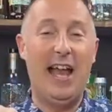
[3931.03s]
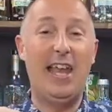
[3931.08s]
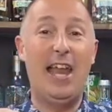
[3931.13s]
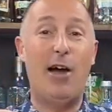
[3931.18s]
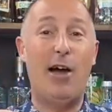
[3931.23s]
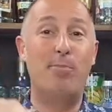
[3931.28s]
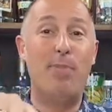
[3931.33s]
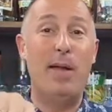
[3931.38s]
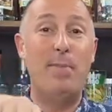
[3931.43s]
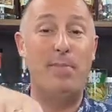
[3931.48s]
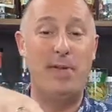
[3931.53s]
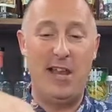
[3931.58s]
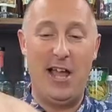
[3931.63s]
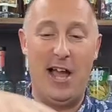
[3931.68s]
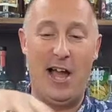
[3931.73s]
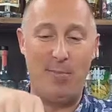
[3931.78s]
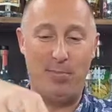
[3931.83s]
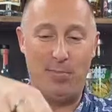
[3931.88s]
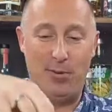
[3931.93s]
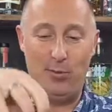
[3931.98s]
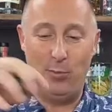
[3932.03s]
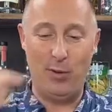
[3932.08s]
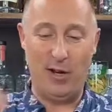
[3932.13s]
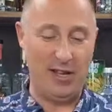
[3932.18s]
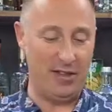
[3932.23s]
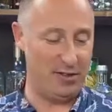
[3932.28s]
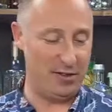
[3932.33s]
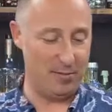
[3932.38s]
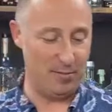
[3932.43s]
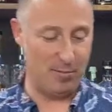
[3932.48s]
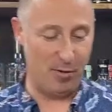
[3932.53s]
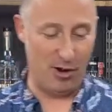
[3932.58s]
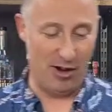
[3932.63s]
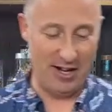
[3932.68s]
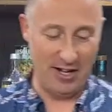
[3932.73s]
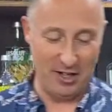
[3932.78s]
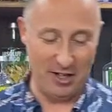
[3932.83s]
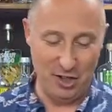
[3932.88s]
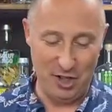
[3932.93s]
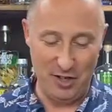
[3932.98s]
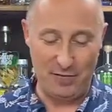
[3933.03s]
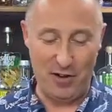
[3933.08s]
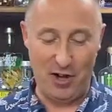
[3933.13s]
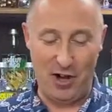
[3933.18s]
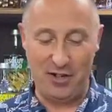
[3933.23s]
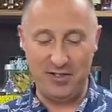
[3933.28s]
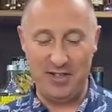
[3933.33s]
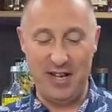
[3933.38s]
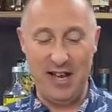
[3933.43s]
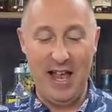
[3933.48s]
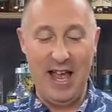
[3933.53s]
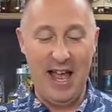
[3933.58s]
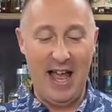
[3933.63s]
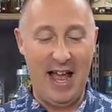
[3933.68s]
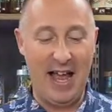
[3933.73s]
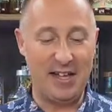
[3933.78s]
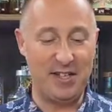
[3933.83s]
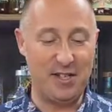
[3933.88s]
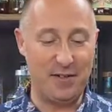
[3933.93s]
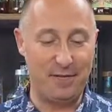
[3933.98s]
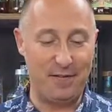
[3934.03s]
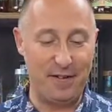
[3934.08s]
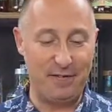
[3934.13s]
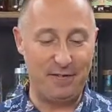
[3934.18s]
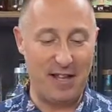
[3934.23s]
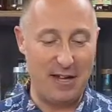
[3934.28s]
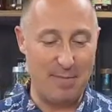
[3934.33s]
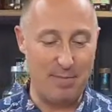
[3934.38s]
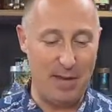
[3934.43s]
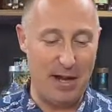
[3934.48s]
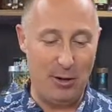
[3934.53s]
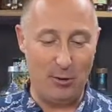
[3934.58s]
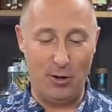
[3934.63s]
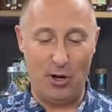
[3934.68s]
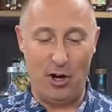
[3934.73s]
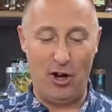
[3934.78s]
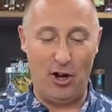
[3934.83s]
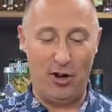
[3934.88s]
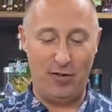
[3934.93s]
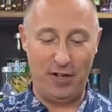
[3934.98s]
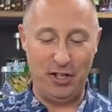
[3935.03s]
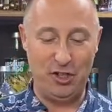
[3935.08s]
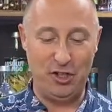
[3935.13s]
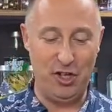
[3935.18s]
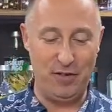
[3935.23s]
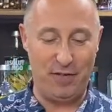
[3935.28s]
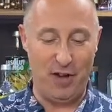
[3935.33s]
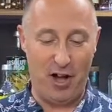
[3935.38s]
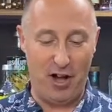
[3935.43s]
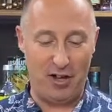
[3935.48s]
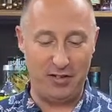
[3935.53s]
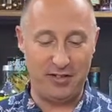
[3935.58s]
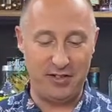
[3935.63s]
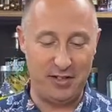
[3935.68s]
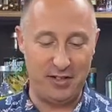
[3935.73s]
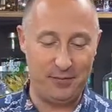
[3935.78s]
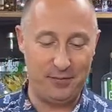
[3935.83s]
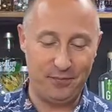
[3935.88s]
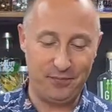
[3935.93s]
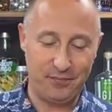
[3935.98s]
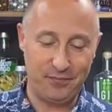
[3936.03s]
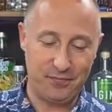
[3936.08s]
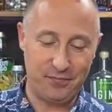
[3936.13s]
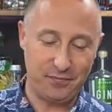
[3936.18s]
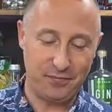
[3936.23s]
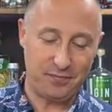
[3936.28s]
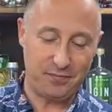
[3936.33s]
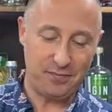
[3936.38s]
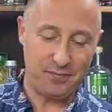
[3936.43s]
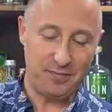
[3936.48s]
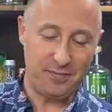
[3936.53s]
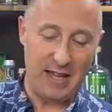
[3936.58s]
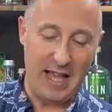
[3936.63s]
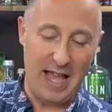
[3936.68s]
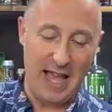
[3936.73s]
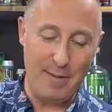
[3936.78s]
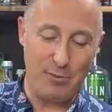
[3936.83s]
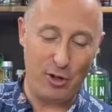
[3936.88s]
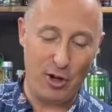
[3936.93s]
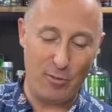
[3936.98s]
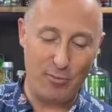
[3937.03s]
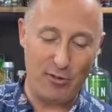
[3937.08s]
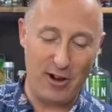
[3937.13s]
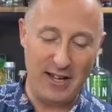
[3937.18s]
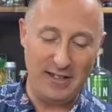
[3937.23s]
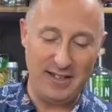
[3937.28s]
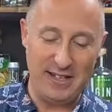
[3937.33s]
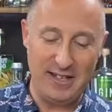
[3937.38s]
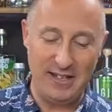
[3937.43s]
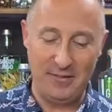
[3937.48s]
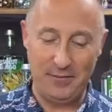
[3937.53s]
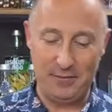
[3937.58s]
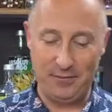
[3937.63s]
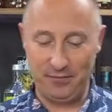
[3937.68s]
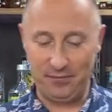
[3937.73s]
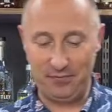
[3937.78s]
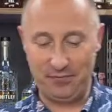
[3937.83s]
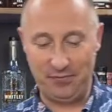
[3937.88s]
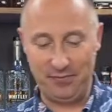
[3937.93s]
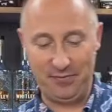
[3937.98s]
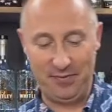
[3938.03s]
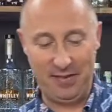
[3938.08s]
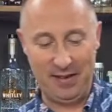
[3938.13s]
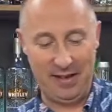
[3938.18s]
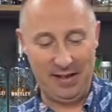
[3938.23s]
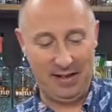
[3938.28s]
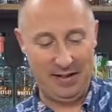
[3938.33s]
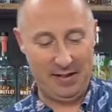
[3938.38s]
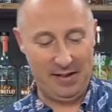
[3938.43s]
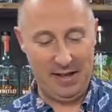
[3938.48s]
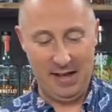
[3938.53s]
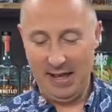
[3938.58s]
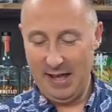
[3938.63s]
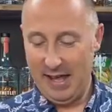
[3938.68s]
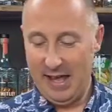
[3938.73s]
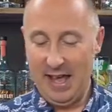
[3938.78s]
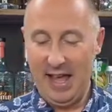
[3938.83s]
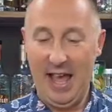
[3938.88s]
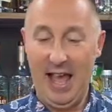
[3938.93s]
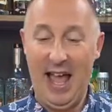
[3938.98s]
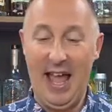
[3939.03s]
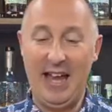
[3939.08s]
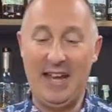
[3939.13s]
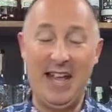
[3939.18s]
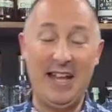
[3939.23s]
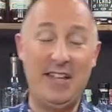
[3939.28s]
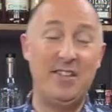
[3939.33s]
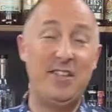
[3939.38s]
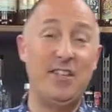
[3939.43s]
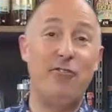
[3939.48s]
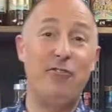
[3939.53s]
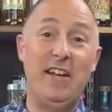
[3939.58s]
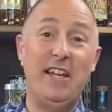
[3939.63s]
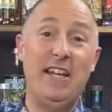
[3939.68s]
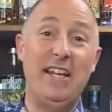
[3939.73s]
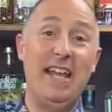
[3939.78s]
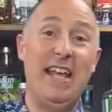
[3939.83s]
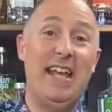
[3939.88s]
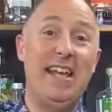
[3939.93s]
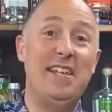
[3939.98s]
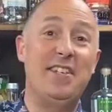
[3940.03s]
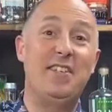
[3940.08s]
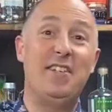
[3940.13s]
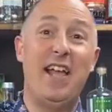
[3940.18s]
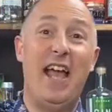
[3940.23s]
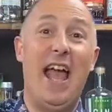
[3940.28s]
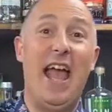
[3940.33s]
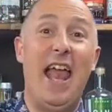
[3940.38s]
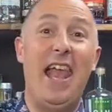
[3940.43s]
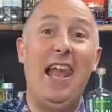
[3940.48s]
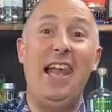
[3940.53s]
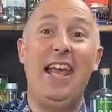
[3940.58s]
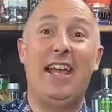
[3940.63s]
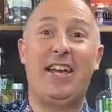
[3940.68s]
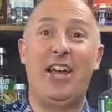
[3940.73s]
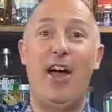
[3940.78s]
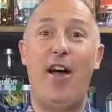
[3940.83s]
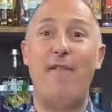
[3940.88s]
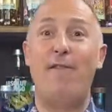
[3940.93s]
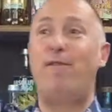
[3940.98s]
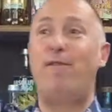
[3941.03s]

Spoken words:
Now I'm pimping it up with my Giffard. So 15 mil of Giffard Apricot Brandy. Next ingredient is Licor